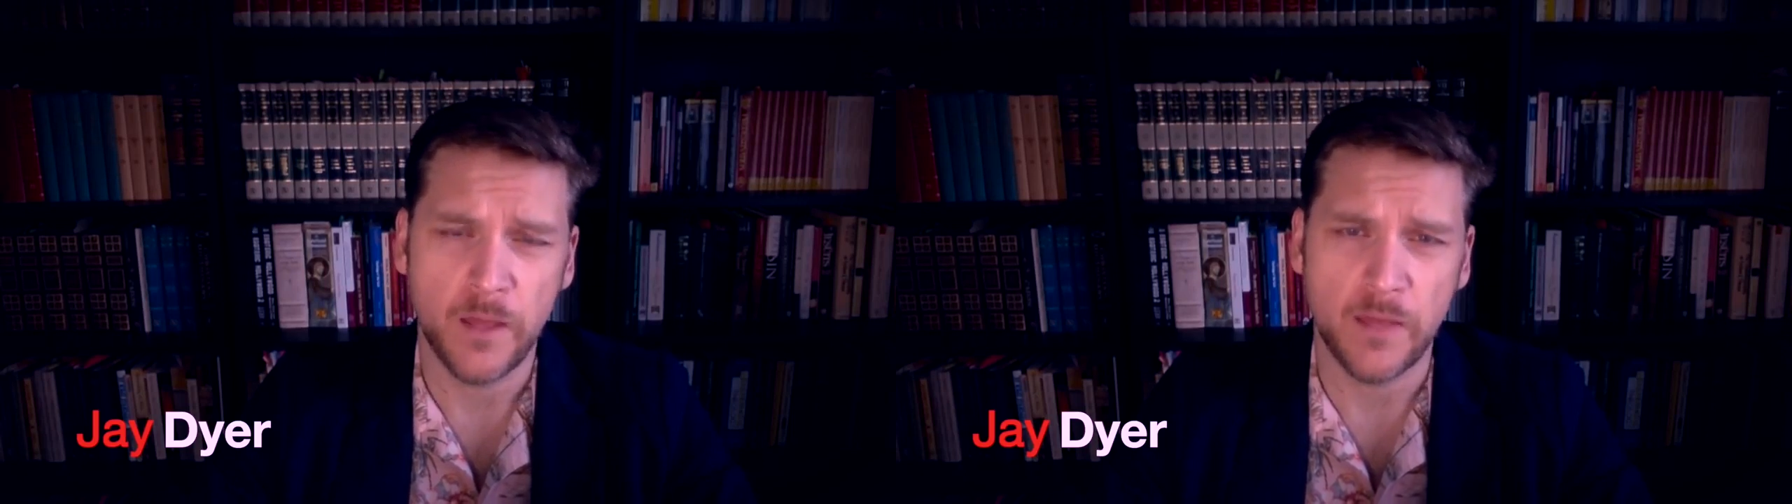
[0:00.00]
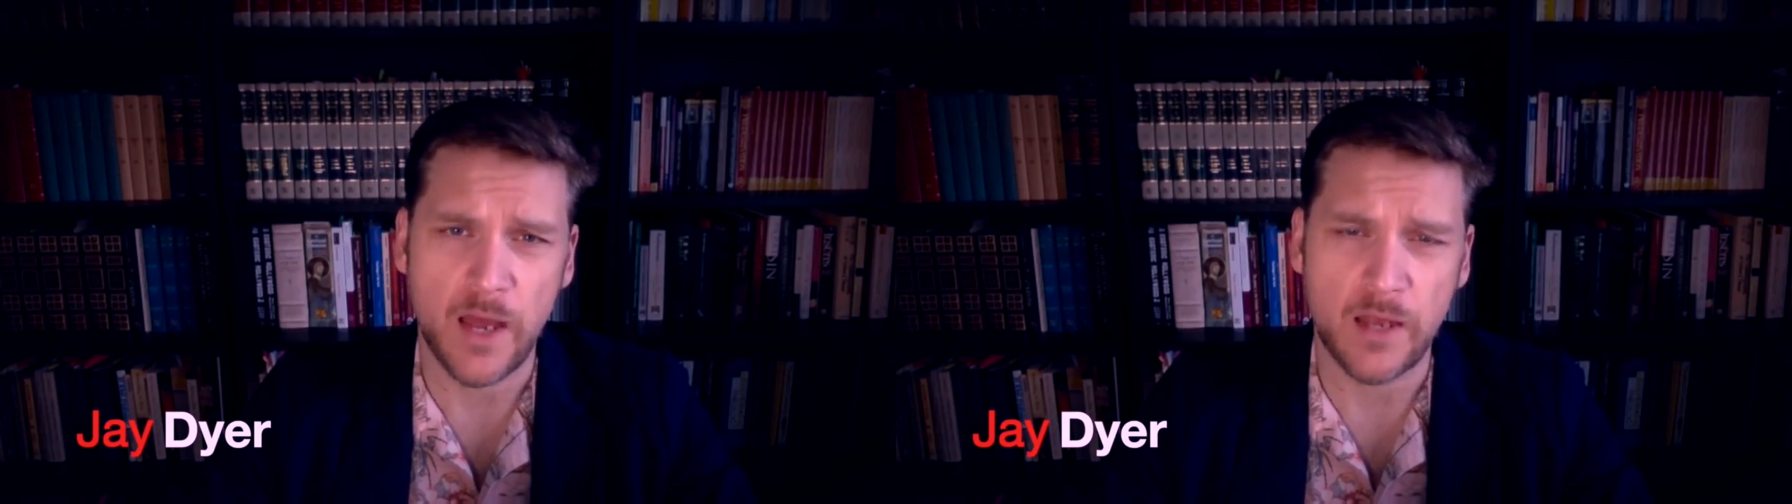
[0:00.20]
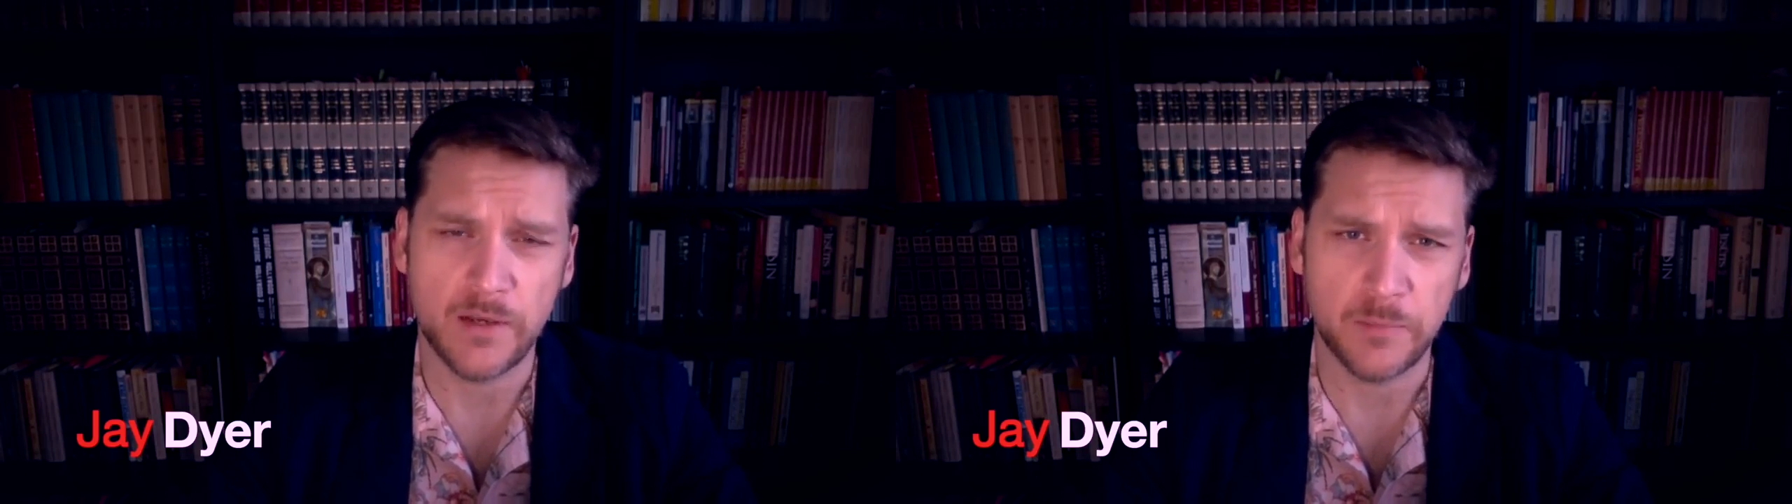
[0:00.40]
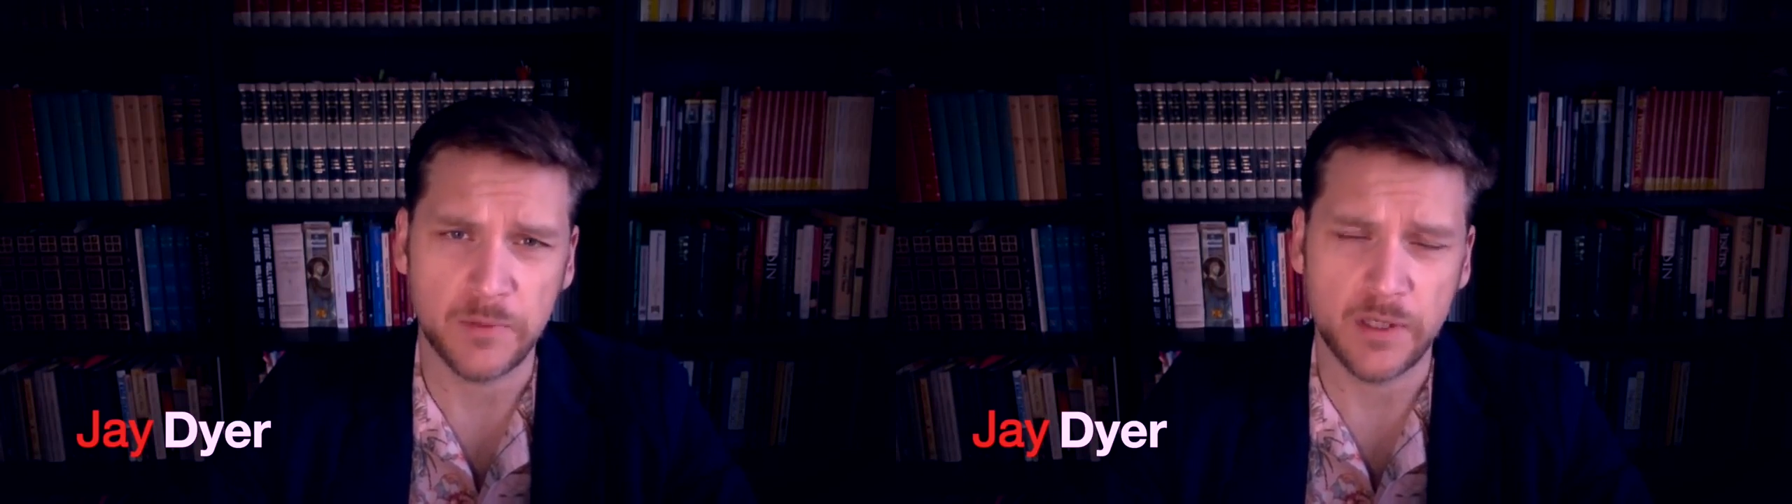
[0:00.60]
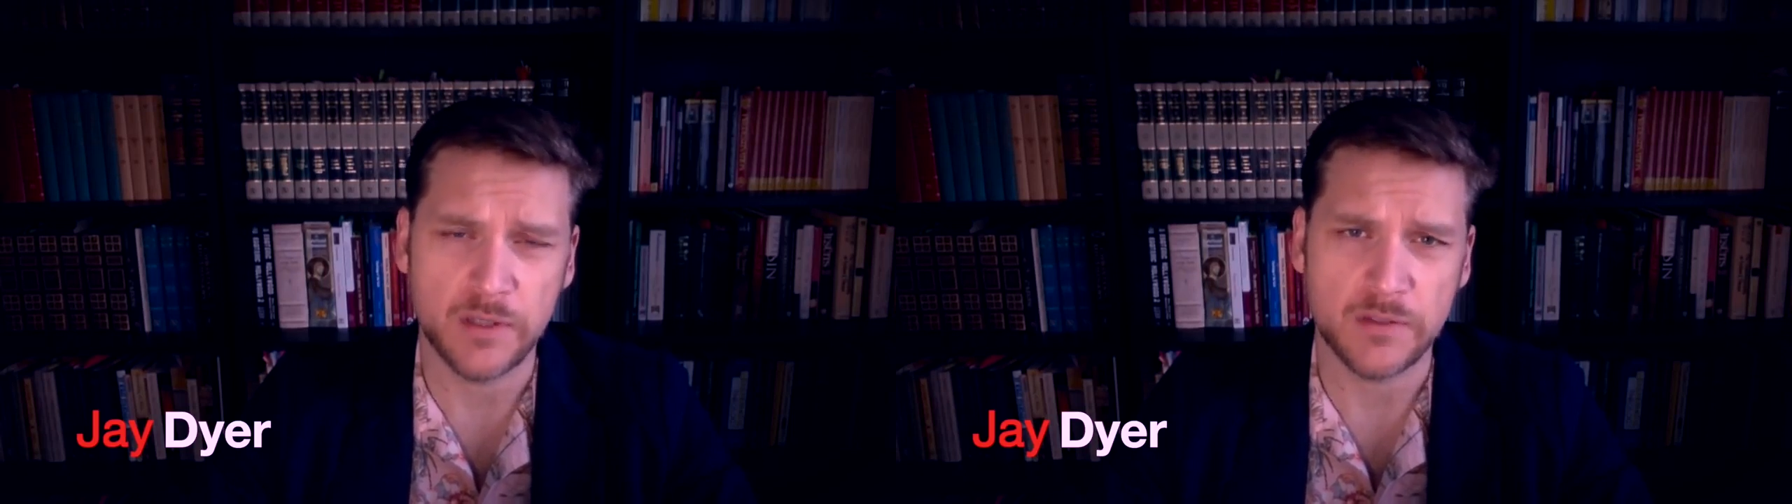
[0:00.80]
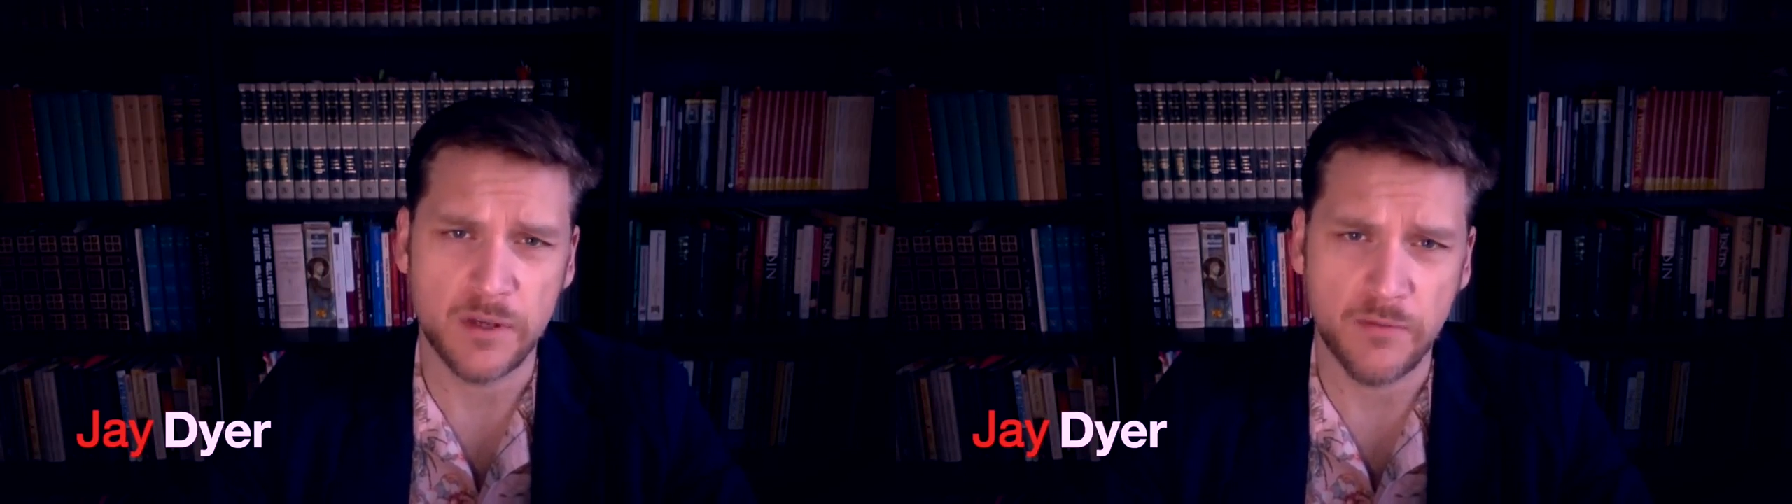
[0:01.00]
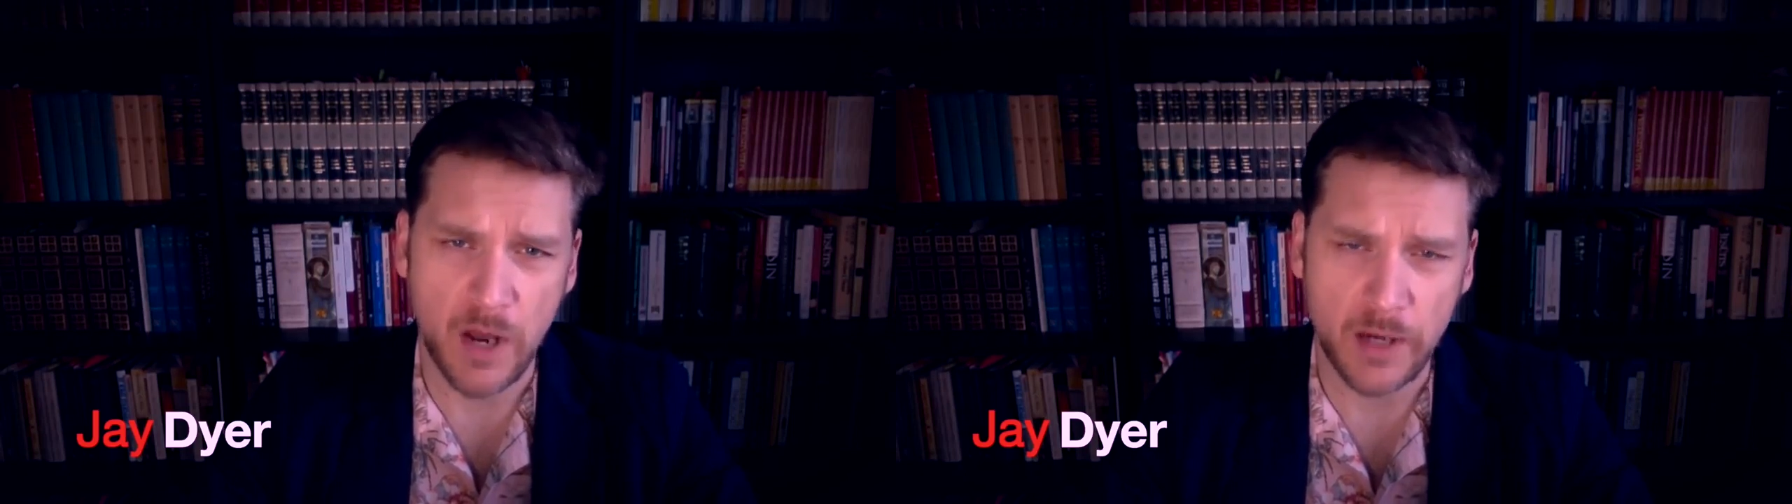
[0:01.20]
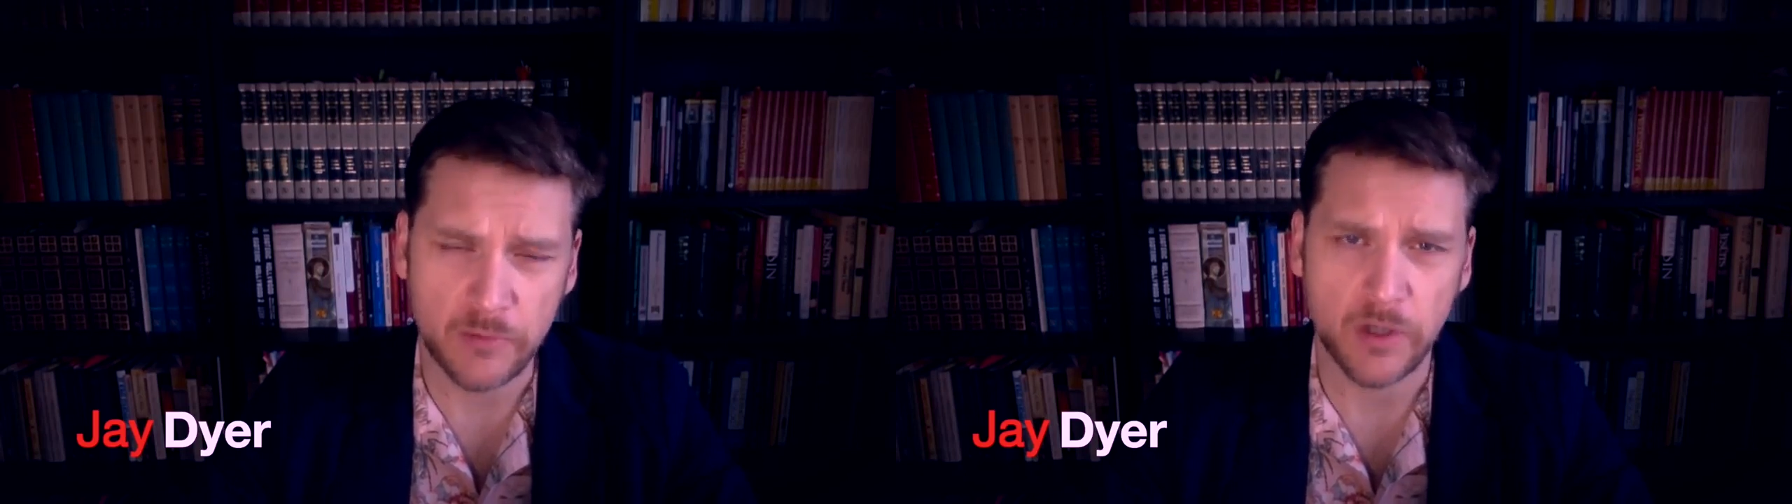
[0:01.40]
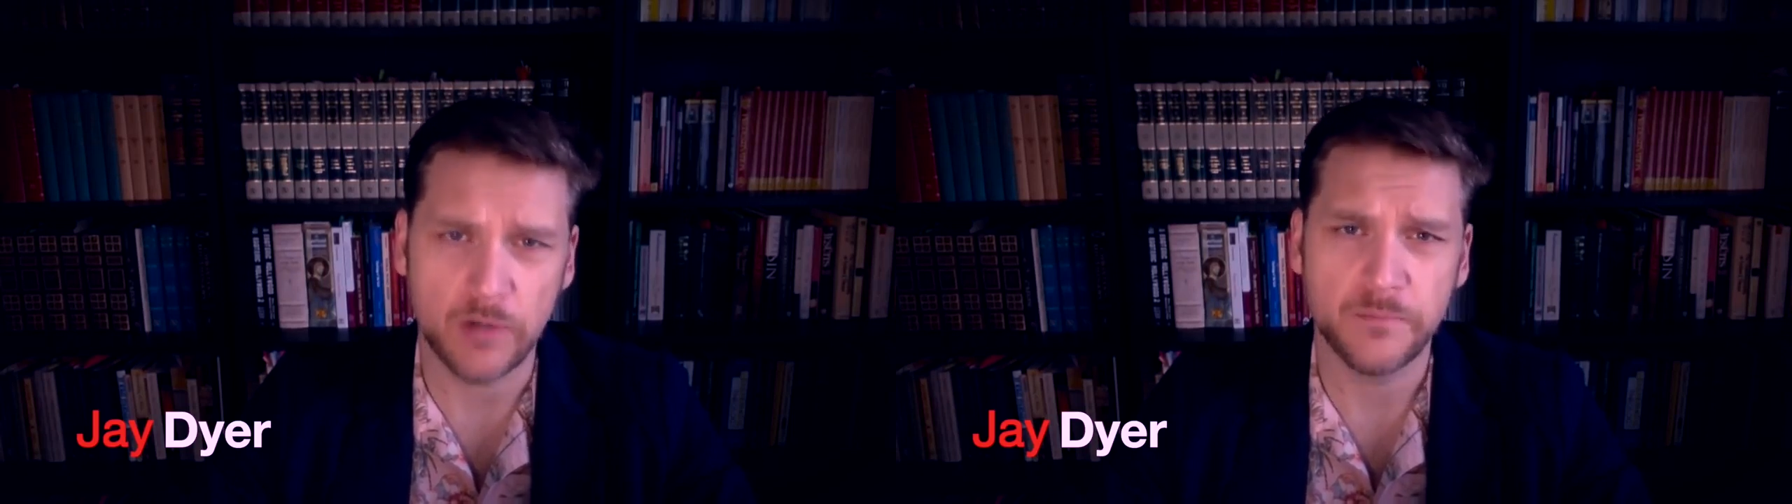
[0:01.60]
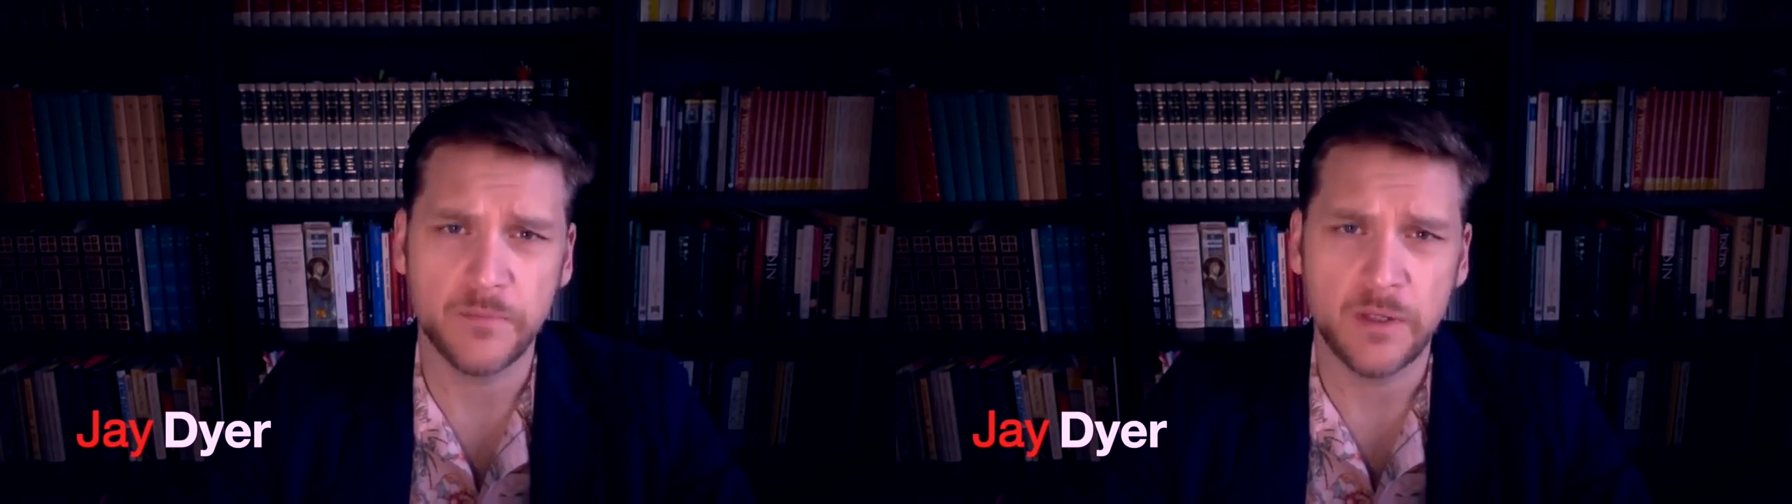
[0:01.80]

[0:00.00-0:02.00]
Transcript: and that namely is the divine will.